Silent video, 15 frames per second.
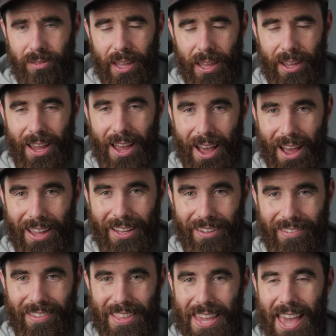
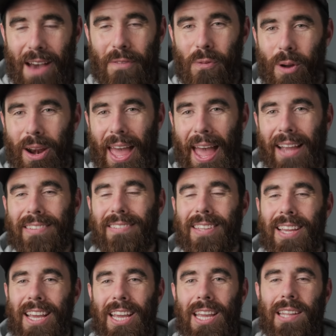It's the F1X.
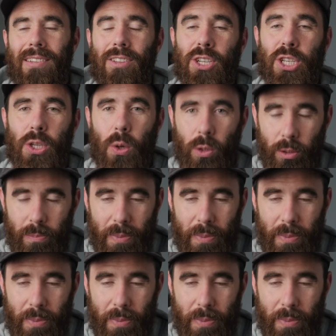It's a shoulder